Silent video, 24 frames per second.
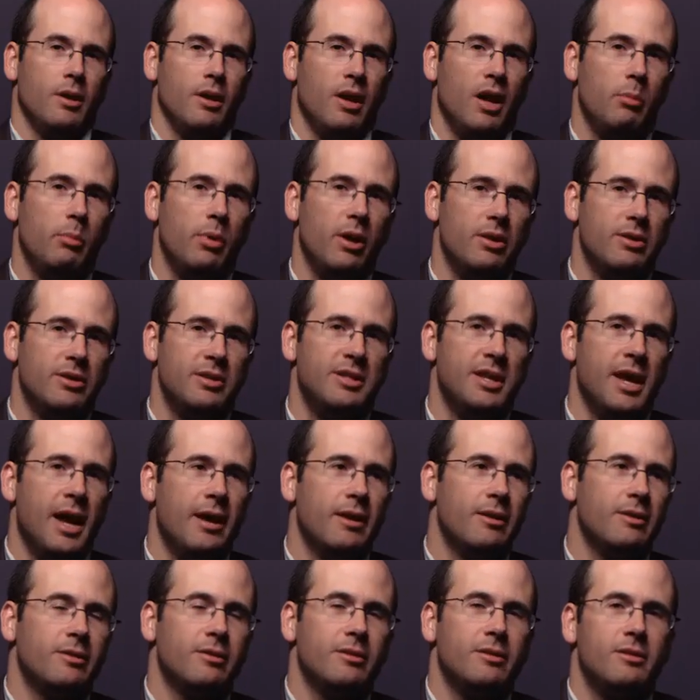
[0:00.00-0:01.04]
How about
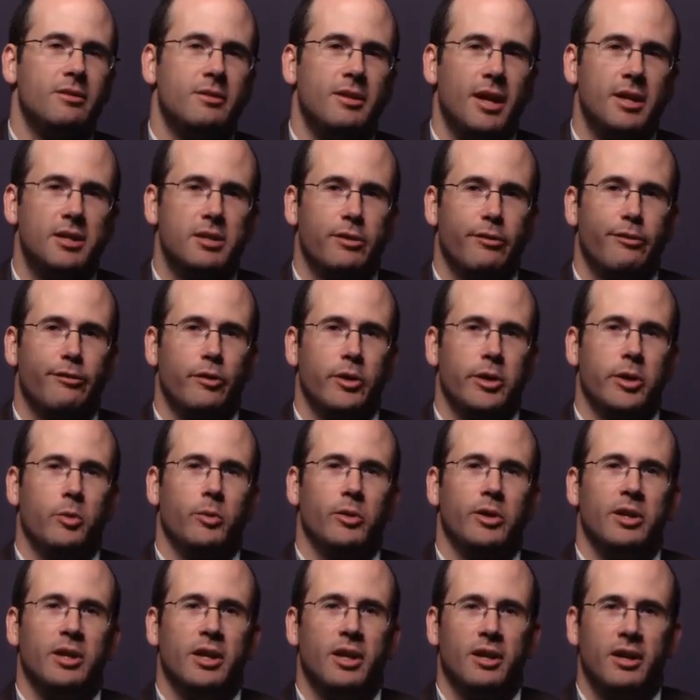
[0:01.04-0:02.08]
debt? Debt's a
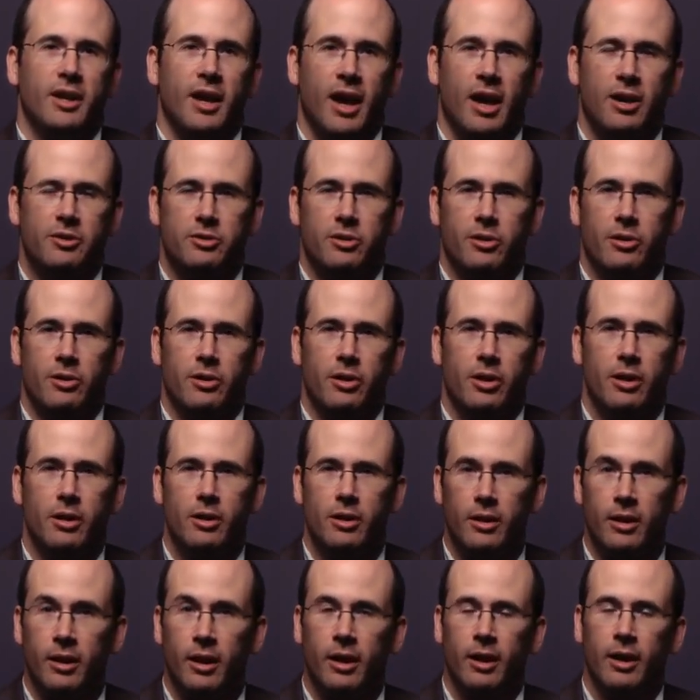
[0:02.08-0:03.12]
frequently encountered
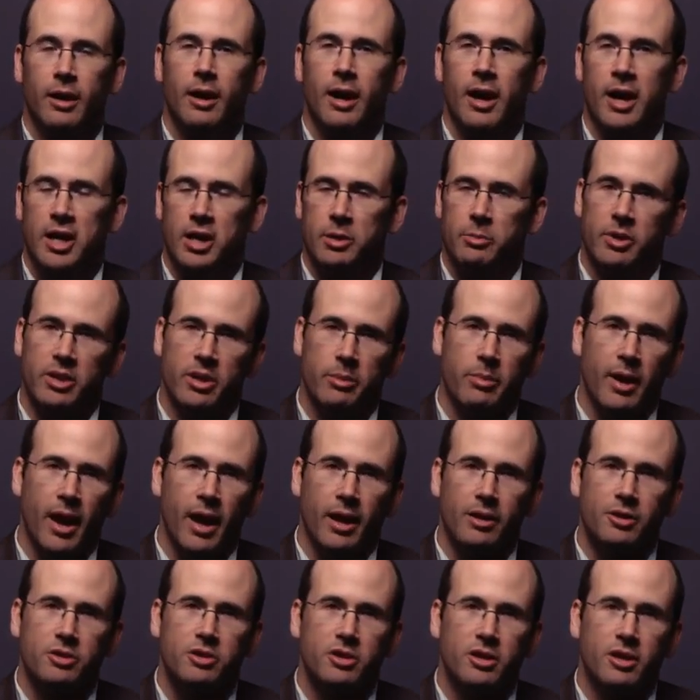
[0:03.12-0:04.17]
item on the
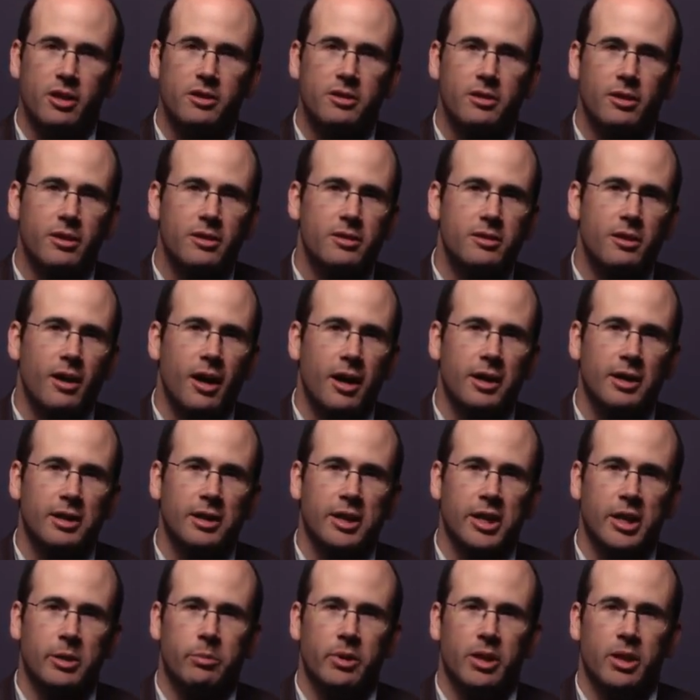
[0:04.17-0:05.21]
balance sheet, so let's talk a
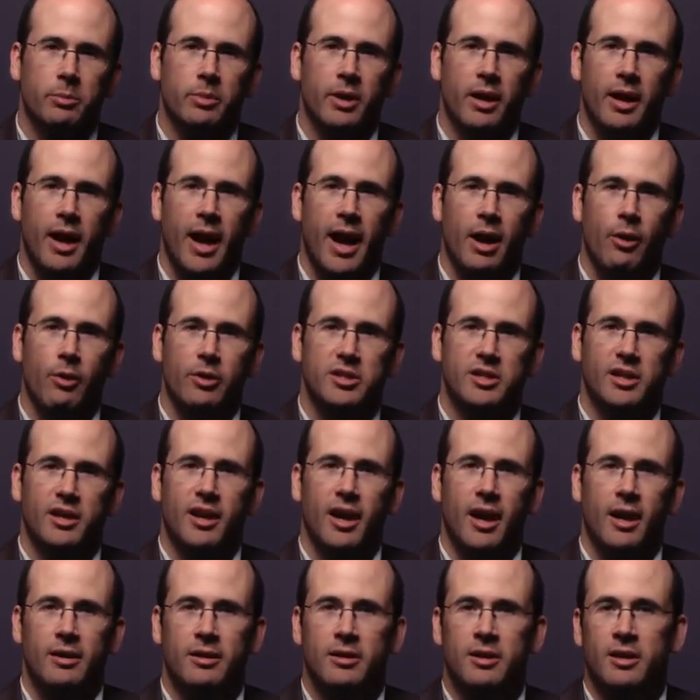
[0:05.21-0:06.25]
little bit about how it's
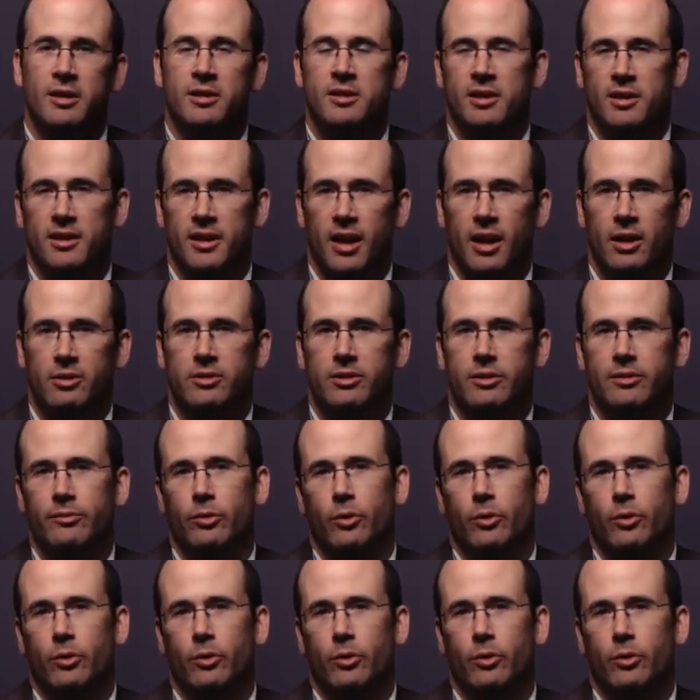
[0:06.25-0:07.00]
accounted